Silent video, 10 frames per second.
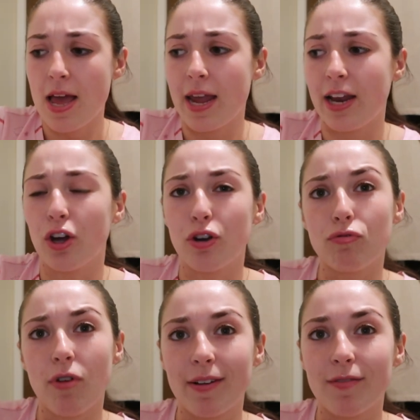he like
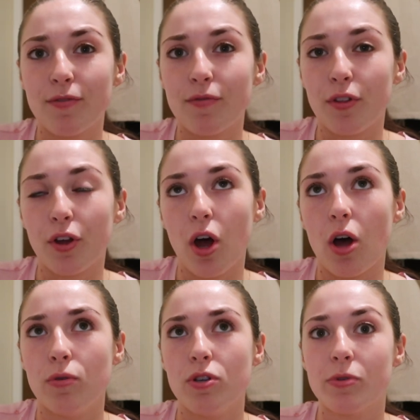ran for the
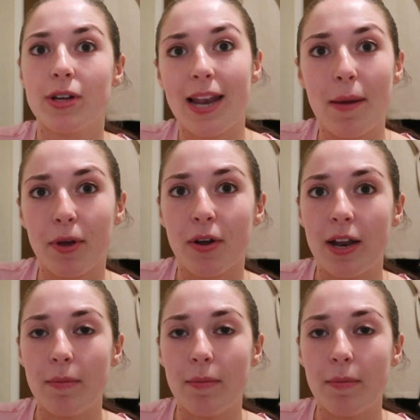coach and was like, let me on.